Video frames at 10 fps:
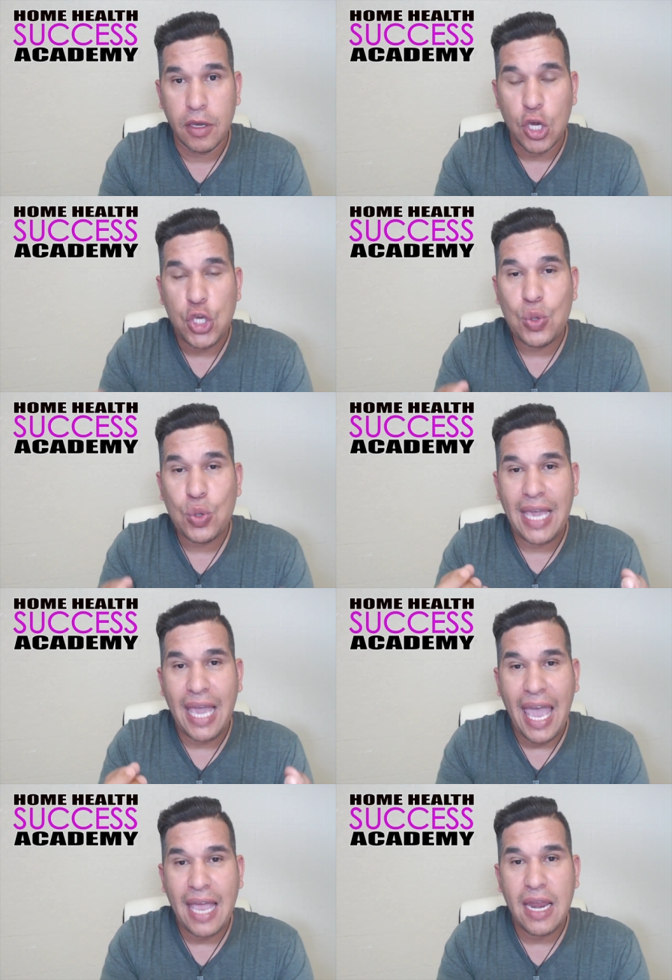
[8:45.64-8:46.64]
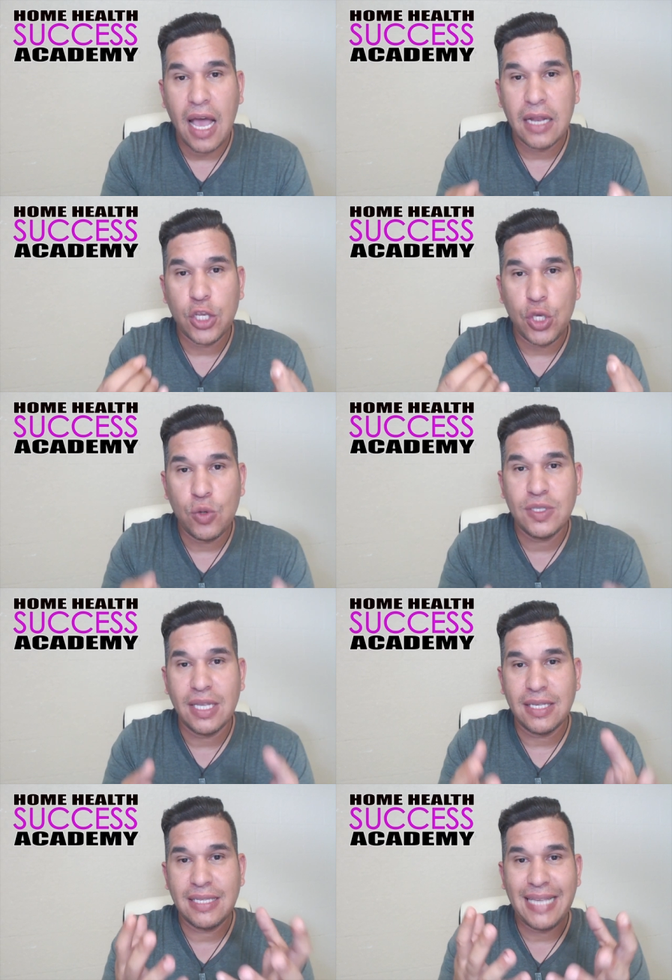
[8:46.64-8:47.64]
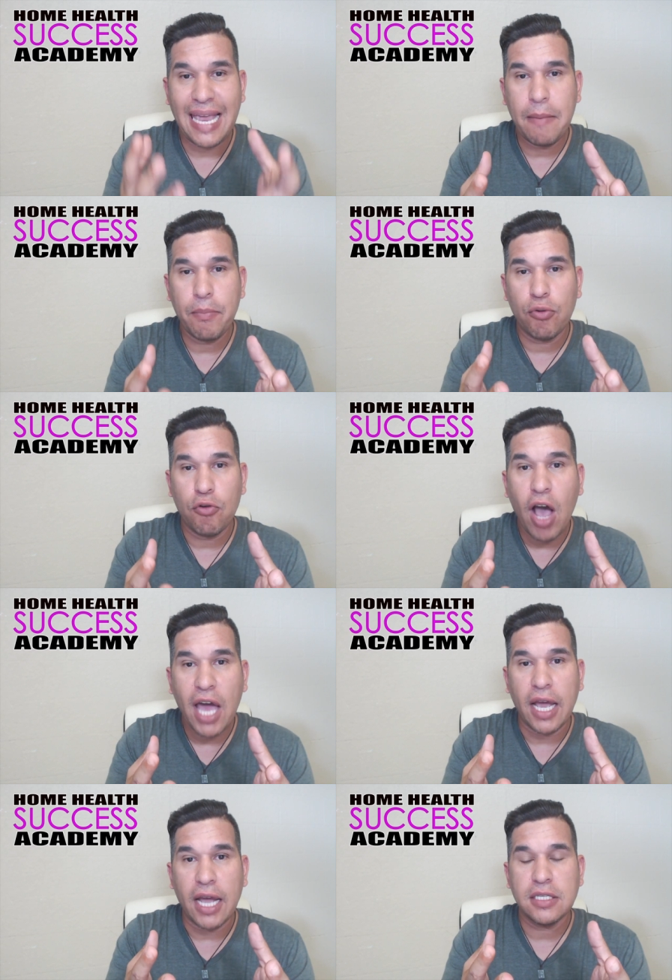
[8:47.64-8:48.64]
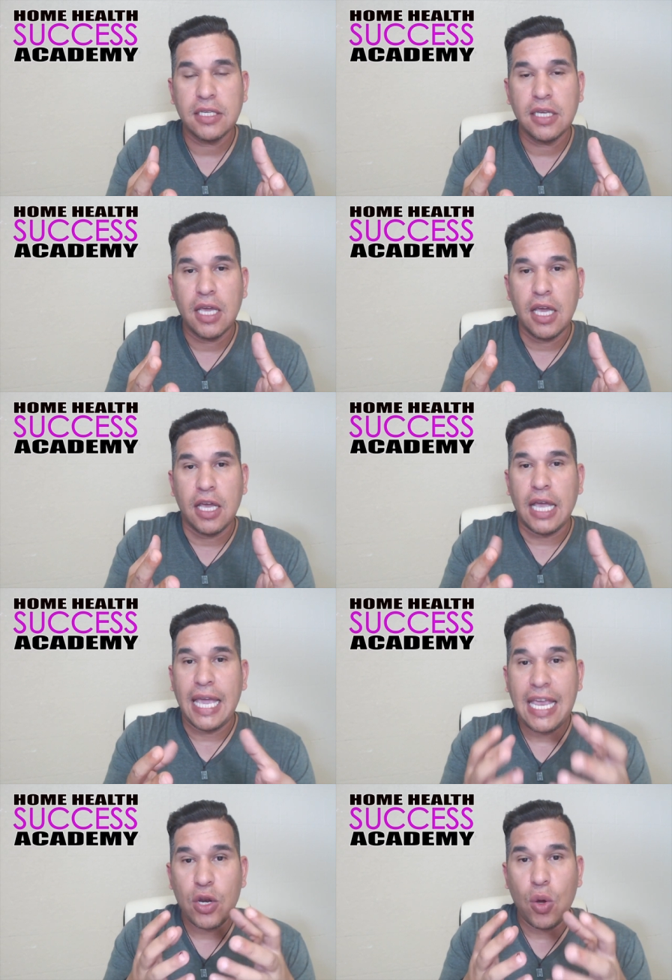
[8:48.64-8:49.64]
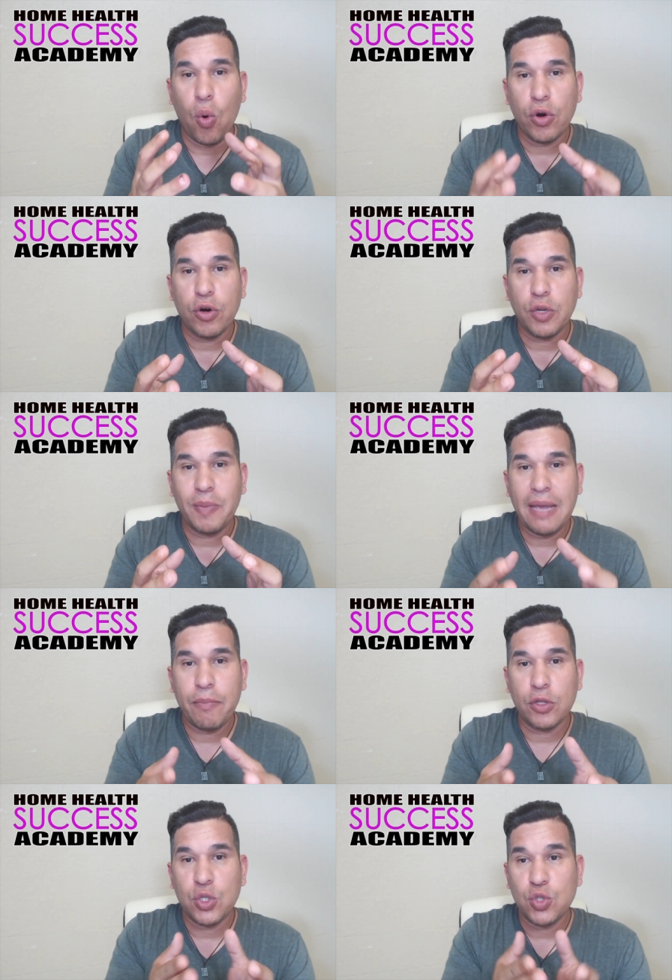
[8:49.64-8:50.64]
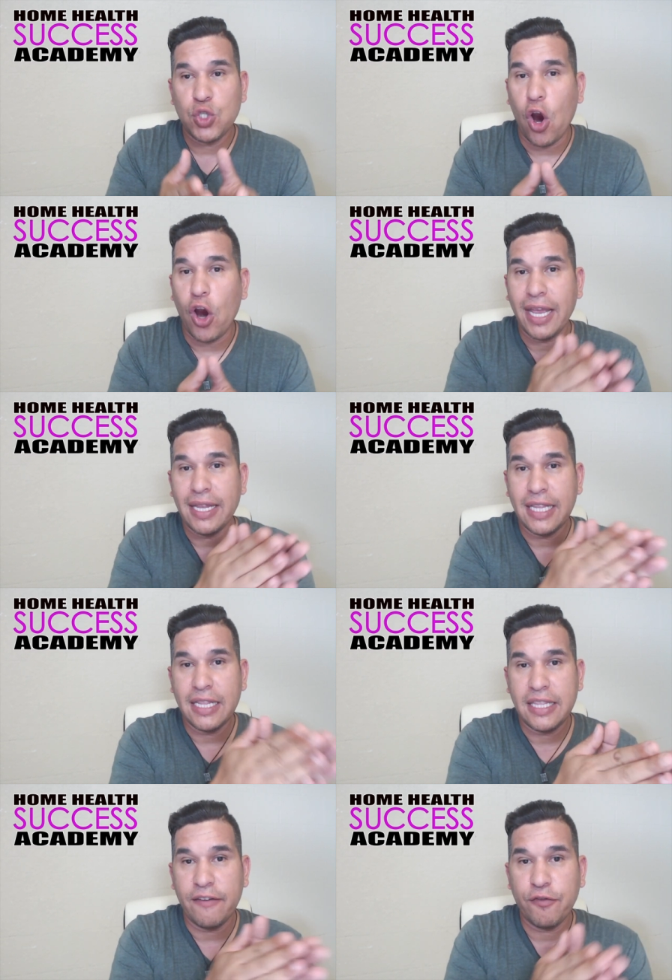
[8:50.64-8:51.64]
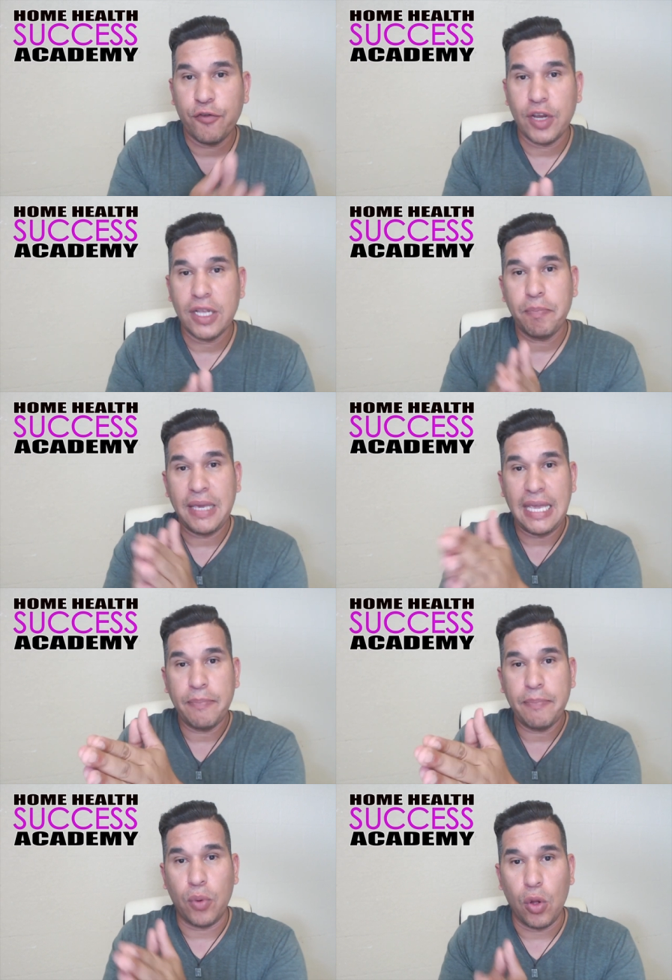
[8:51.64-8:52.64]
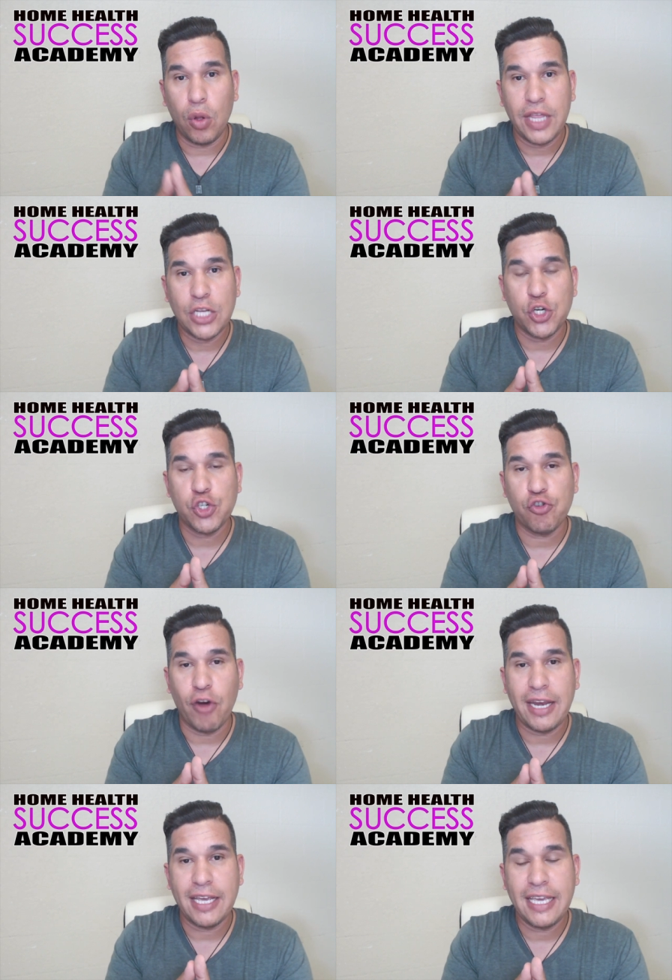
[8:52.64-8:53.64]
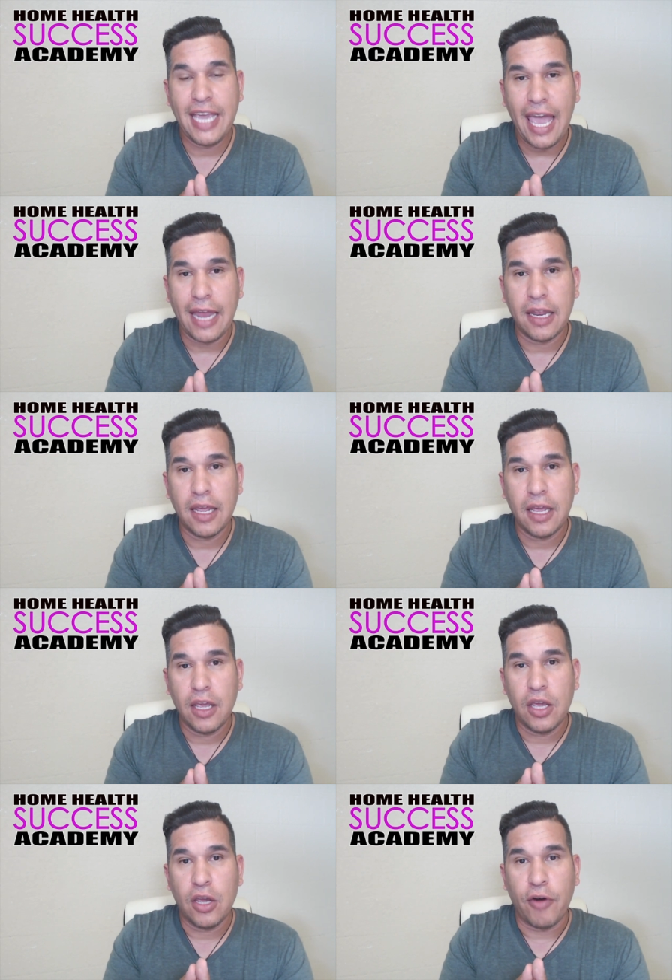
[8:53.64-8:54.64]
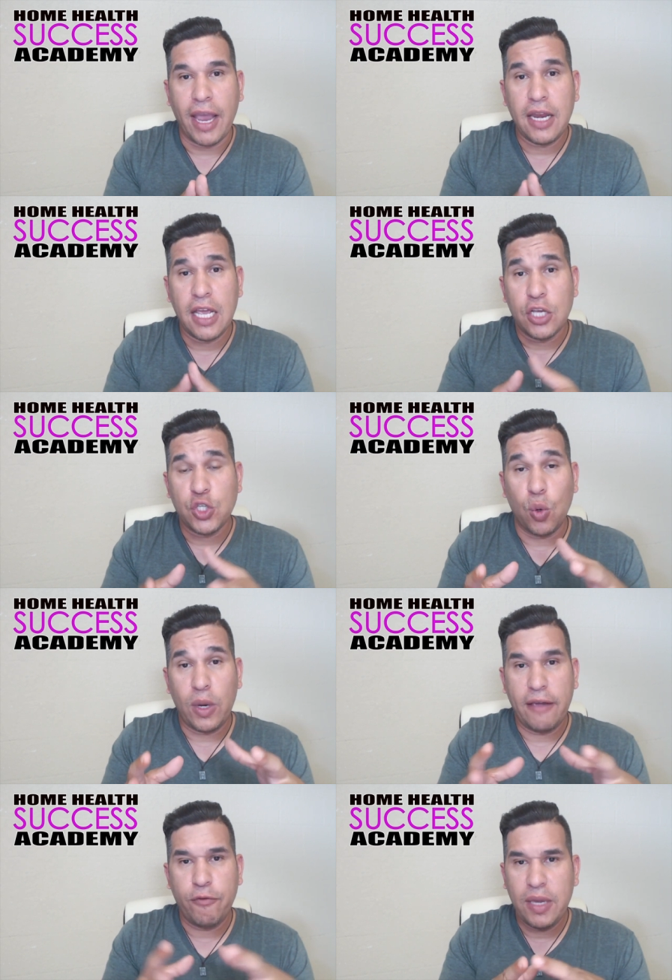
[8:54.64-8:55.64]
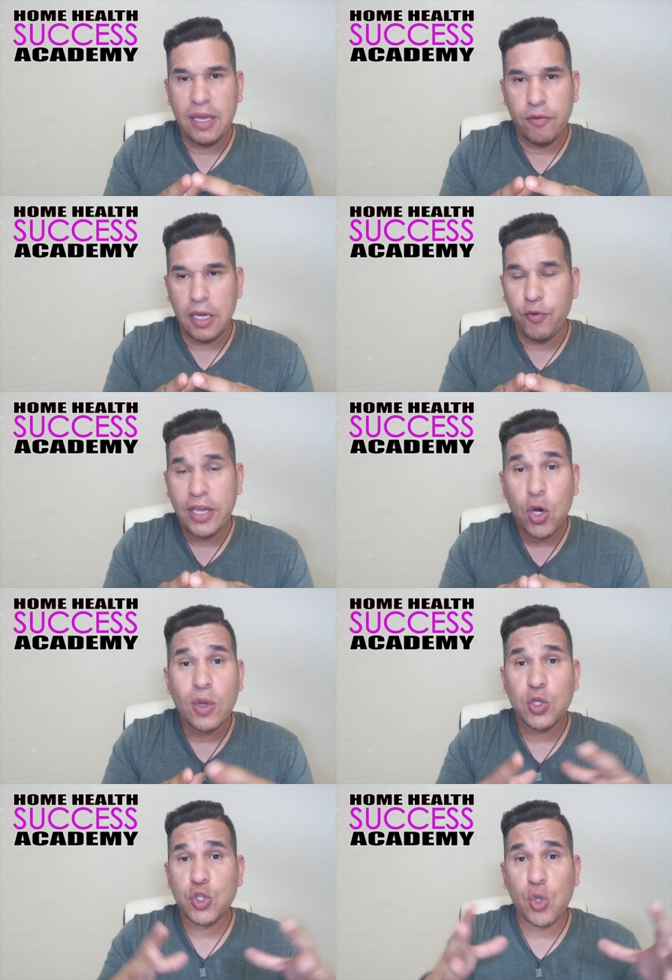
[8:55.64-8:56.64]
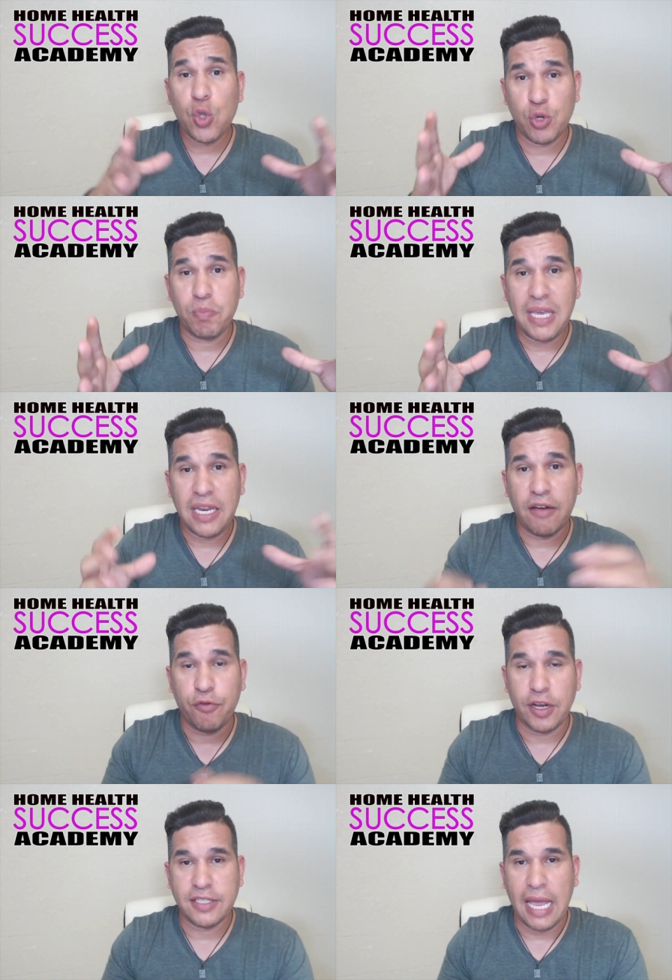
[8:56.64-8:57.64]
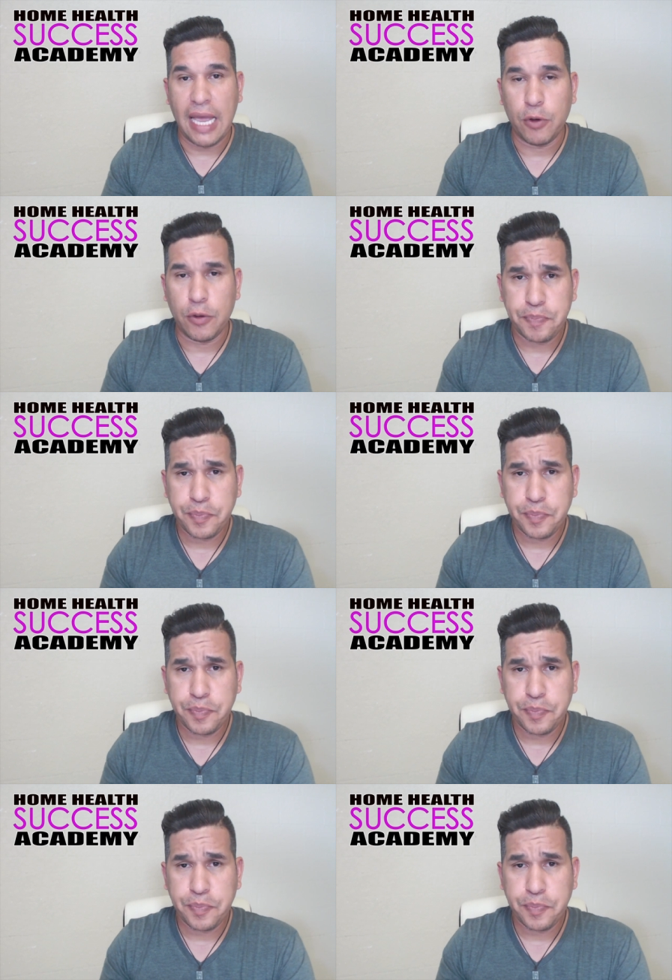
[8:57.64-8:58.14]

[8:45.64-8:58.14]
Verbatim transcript: You cannot use the same product in order to be able to target the different people that you're trying to get, right? So if we go into social media, for example,